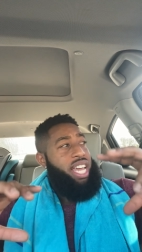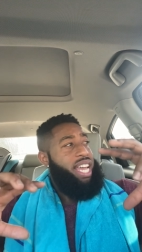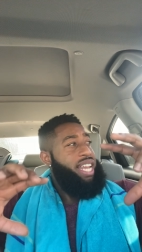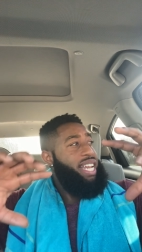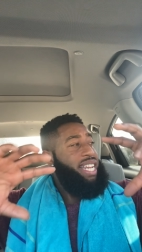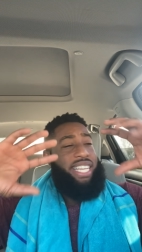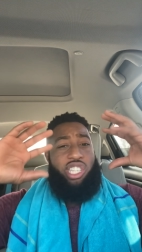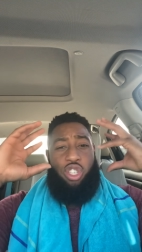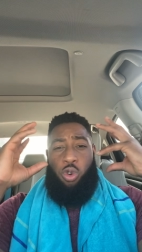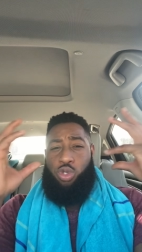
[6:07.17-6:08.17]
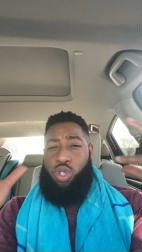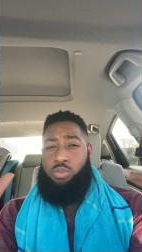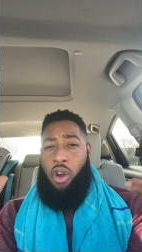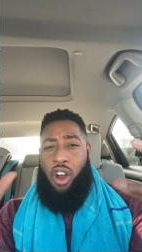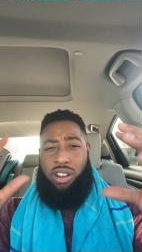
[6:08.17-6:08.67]
And he's so
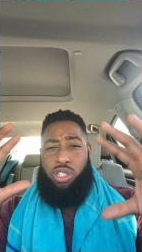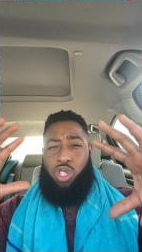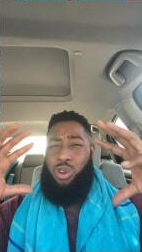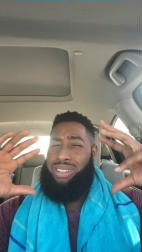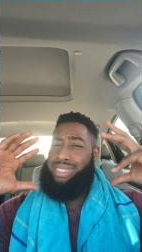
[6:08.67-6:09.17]
smart. He's so